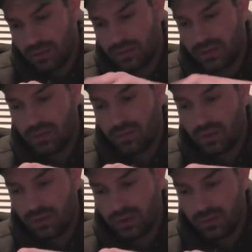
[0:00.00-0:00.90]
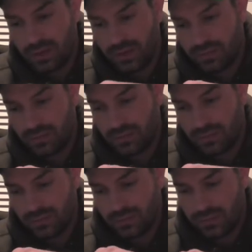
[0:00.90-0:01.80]
obviously I'm not going to be
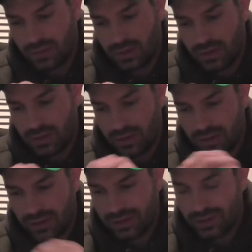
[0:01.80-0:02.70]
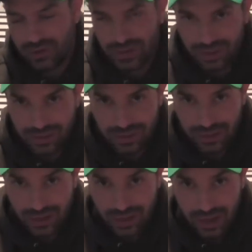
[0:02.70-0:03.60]
using
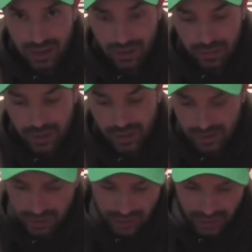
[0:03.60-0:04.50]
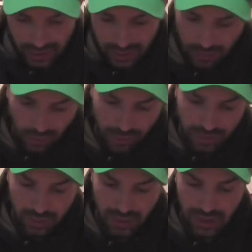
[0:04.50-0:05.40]
a kilo of mix. There's like, what,
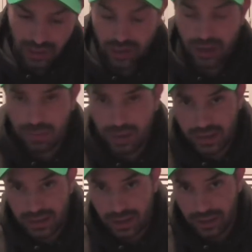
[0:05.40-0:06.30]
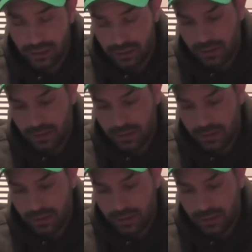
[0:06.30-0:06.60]
20-30 baits here.